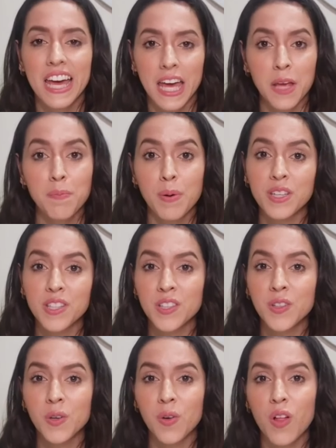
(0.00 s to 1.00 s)
A
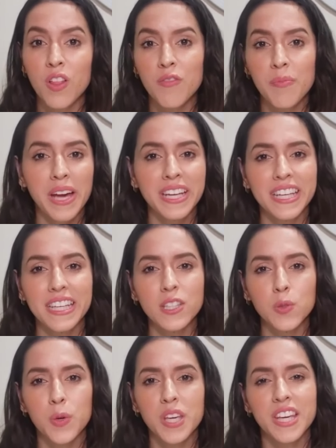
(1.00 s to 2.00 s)
personal goal of mine each
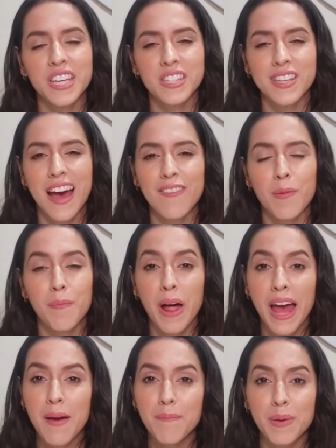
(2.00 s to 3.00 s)
week is to have a
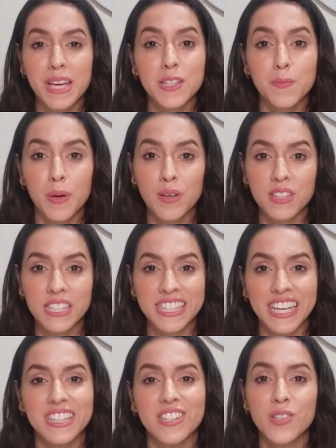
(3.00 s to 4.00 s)
plant-based protein
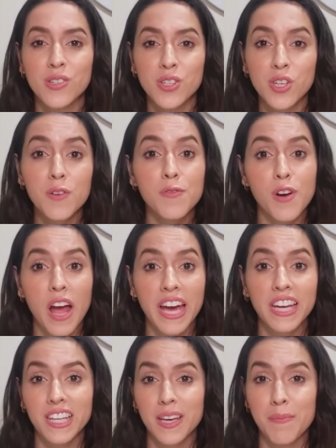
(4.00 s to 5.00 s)
day to ensure
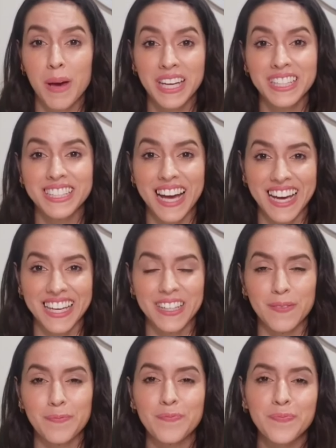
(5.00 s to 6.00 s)
variety in my diet.
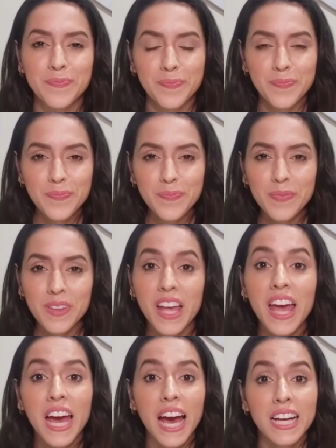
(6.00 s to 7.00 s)

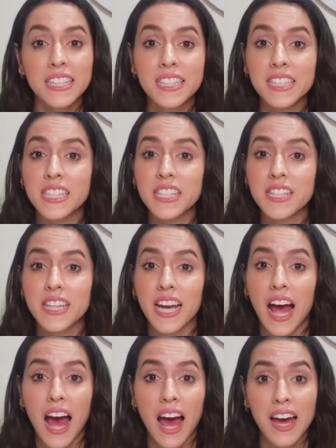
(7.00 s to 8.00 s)
And the dish that
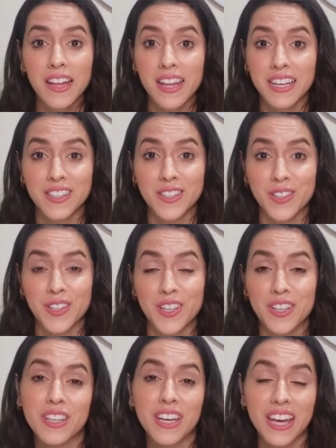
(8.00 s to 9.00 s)
I like to cook
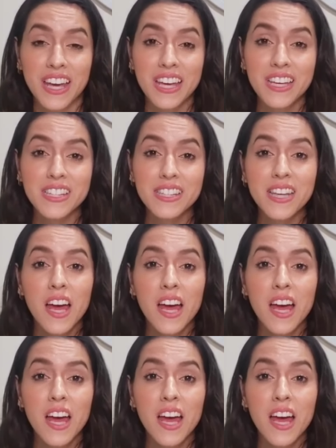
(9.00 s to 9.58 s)
is